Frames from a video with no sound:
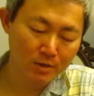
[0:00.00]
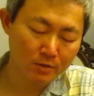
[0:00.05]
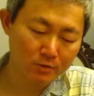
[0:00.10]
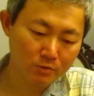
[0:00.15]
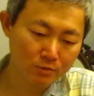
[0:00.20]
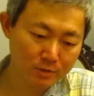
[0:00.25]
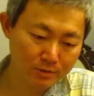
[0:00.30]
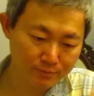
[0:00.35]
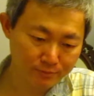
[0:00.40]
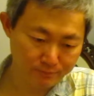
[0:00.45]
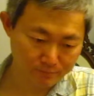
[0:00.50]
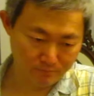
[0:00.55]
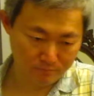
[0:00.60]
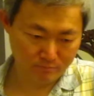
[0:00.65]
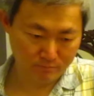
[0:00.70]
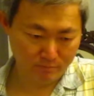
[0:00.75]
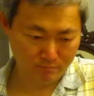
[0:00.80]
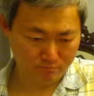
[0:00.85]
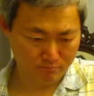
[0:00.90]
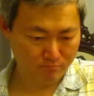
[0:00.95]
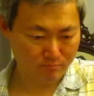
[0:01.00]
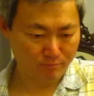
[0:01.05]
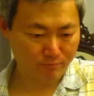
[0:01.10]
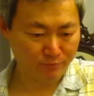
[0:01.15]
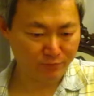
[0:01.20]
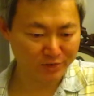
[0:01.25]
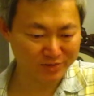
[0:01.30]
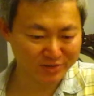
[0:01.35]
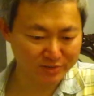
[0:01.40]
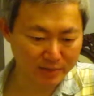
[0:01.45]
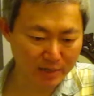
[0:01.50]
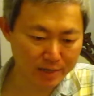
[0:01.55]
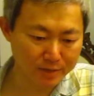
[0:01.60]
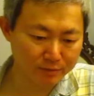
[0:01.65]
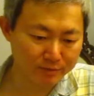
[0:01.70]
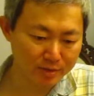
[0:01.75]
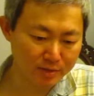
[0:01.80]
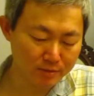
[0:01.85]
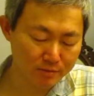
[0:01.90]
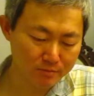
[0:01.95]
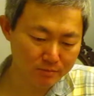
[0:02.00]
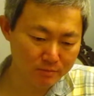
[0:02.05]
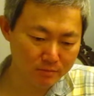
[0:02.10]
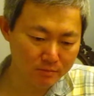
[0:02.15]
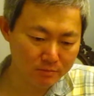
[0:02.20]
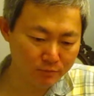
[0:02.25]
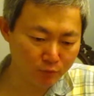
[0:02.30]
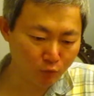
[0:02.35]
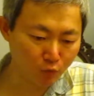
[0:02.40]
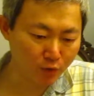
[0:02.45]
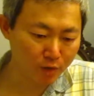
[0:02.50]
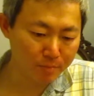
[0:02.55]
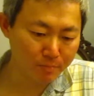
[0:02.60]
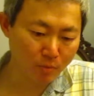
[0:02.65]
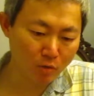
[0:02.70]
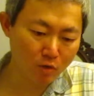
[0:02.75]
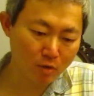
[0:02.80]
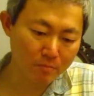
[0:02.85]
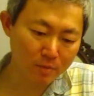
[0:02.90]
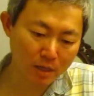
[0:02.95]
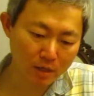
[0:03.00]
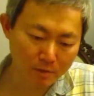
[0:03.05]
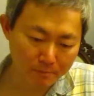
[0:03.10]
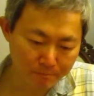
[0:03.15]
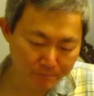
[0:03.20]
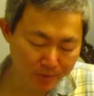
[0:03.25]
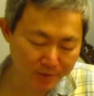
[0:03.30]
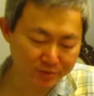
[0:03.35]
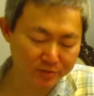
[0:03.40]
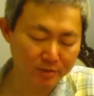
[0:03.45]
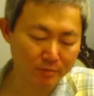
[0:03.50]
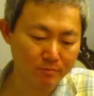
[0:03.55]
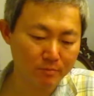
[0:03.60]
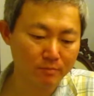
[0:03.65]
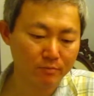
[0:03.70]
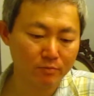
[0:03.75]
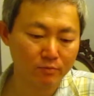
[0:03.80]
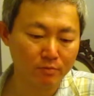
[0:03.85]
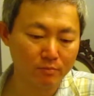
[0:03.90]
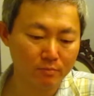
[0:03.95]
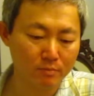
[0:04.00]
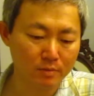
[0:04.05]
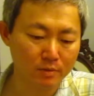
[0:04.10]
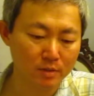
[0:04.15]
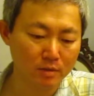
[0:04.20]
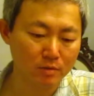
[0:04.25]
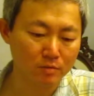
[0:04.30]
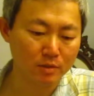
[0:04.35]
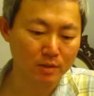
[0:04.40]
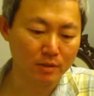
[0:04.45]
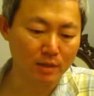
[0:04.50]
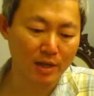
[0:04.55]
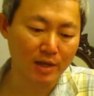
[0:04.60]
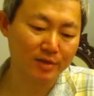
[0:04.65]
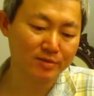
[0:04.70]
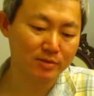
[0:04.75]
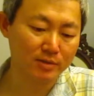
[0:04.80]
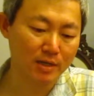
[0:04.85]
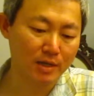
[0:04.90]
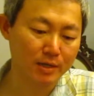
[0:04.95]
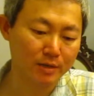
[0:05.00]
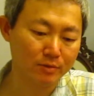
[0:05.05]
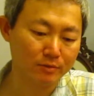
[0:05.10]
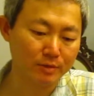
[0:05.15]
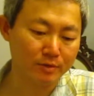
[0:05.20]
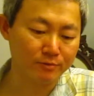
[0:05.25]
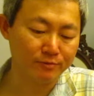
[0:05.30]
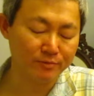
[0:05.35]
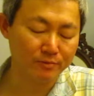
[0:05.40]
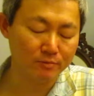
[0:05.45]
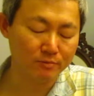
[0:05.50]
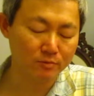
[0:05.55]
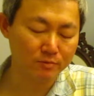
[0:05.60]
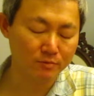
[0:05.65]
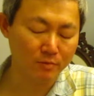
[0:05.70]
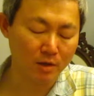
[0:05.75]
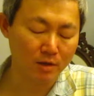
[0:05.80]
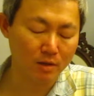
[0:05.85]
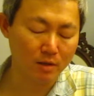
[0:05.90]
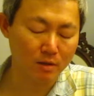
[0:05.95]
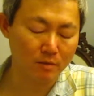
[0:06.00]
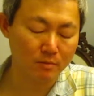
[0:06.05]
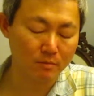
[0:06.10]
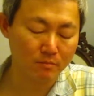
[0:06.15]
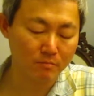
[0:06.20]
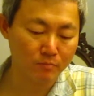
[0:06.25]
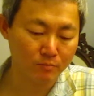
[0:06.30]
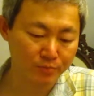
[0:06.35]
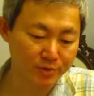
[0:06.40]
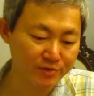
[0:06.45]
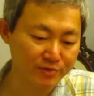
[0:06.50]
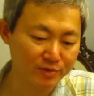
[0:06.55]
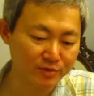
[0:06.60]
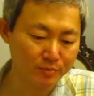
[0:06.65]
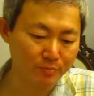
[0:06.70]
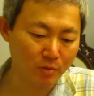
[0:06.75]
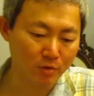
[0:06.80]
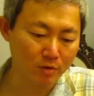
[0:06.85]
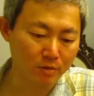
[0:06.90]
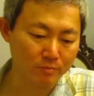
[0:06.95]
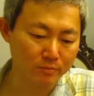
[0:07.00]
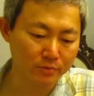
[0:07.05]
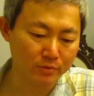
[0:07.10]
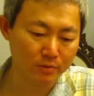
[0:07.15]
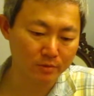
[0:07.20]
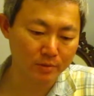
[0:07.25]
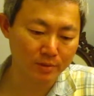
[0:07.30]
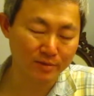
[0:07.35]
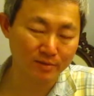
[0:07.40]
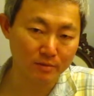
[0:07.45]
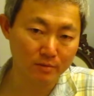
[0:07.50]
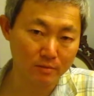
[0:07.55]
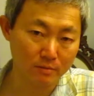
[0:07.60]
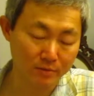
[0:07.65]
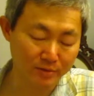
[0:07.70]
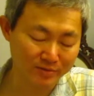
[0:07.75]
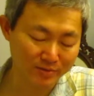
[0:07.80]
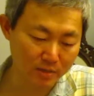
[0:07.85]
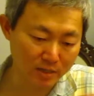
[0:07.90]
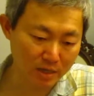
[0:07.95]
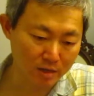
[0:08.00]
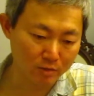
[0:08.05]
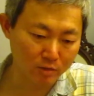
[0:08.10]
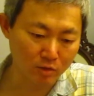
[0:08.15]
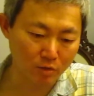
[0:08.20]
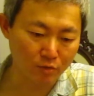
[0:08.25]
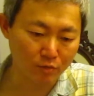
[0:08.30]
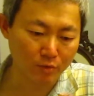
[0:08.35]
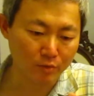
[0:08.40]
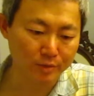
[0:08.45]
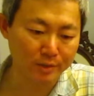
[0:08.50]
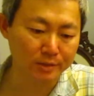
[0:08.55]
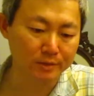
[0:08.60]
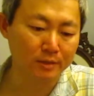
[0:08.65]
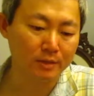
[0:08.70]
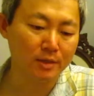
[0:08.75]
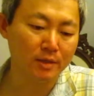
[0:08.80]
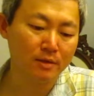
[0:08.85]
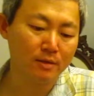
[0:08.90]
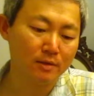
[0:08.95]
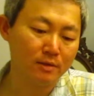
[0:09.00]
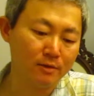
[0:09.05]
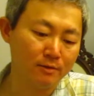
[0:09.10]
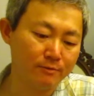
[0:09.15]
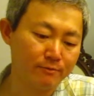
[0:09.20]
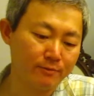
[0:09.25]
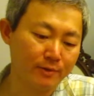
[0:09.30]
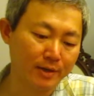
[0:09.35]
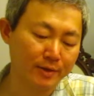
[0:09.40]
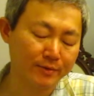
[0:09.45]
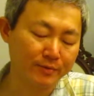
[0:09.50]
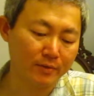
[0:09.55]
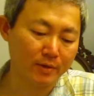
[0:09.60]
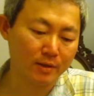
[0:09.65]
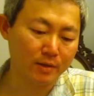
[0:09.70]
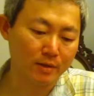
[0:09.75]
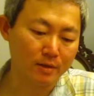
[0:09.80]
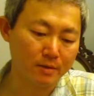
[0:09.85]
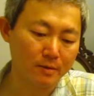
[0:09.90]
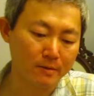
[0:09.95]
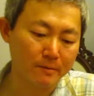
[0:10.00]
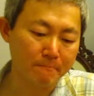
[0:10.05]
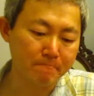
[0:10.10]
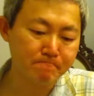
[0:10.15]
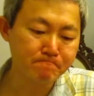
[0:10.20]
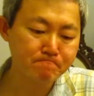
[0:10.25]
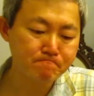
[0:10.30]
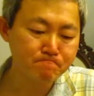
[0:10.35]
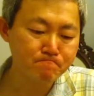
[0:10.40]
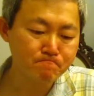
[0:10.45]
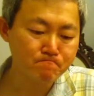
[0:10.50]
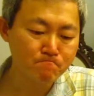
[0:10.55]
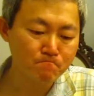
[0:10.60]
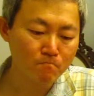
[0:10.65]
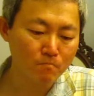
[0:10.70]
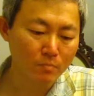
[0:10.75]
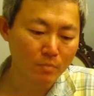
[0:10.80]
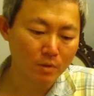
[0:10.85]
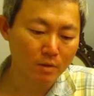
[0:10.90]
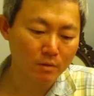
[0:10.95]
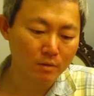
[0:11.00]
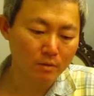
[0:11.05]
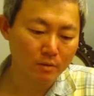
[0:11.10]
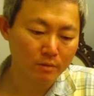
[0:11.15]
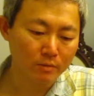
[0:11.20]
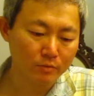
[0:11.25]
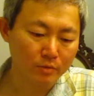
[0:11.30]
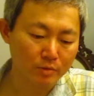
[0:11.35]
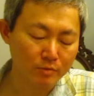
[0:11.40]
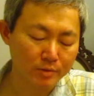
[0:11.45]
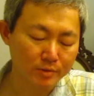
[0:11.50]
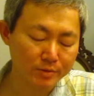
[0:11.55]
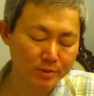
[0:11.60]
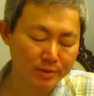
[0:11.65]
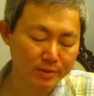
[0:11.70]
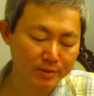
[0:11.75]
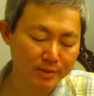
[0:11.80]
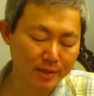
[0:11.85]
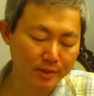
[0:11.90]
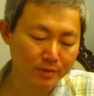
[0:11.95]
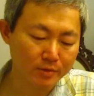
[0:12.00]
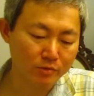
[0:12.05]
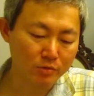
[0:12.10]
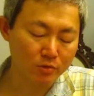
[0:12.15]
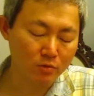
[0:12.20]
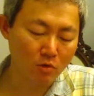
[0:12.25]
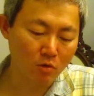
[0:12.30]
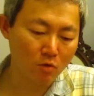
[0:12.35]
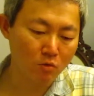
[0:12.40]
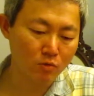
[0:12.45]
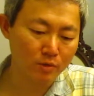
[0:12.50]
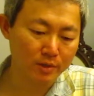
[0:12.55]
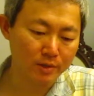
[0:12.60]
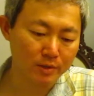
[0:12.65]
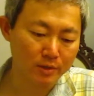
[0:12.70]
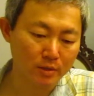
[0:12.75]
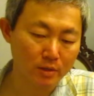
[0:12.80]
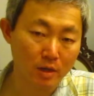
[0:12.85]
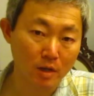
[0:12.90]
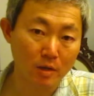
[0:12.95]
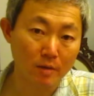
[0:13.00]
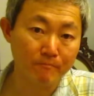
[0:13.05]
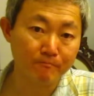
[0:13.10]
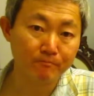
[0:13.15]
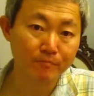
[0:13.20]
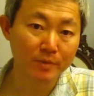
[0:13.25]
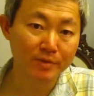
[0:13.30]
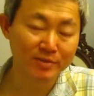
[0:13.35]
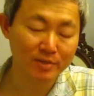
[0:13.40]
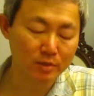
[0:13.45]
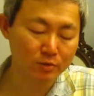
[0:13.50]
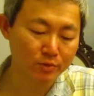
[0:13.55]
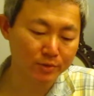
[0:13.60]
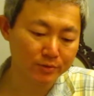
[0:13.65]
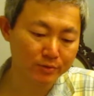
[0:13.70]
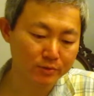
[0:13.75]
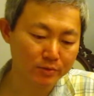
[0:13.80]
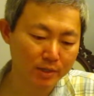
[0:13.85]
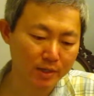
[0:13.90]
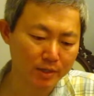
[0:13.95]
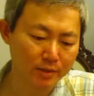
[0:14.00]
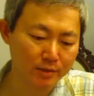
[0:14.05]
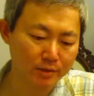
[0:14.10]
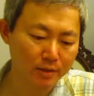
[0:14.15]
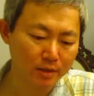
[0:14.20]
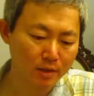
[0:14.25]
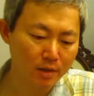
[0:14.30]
So the first line of the following poem kind of picks up the last line of the previous poem, so it's a kind of corona effect, and so I wanted that to hold the sequence together.